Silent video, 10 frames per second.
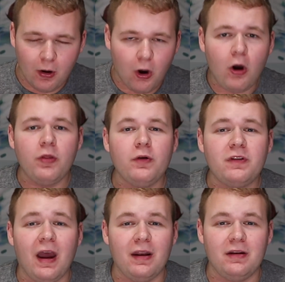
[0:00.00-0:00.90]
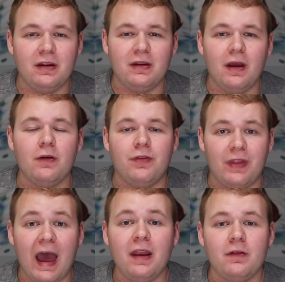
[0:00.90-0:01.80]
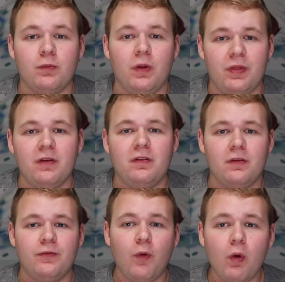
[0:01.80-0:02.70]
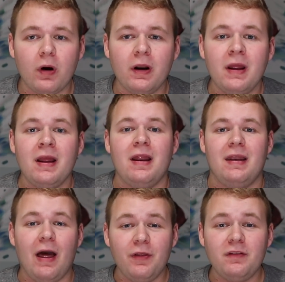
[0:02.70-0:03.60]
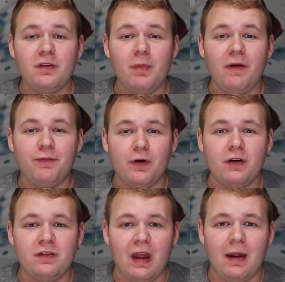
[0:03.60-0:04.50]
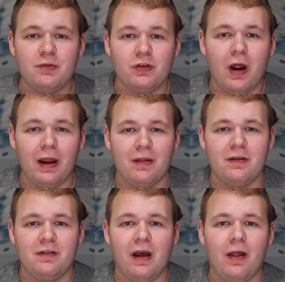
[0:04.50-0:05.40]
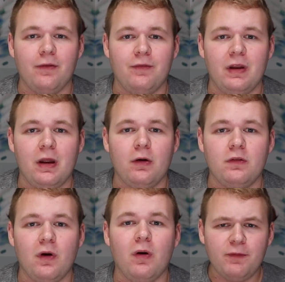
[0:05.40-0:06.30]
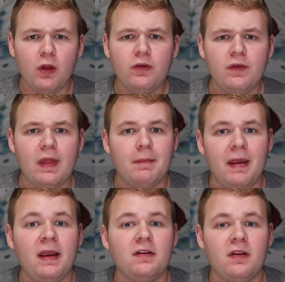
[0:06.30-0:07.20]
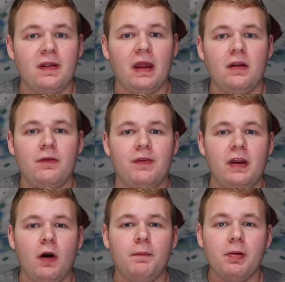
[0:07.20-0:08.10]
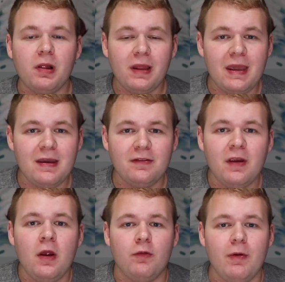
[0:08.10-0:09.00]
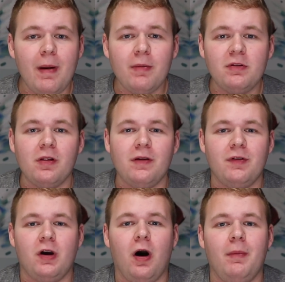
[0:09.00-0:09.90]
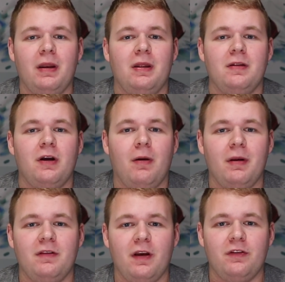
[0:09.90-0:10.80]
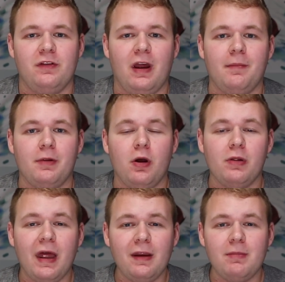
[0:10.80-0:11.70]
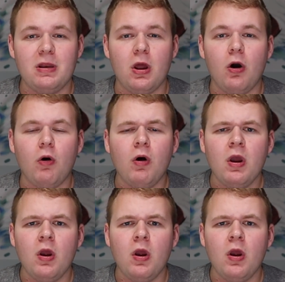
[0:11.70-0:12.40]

all those kind of details. That is what this is for. Now this is my first time trying this style of video, so for those of you that make it to the end of the video, please remember to leave a comment in the comment section down below letting me know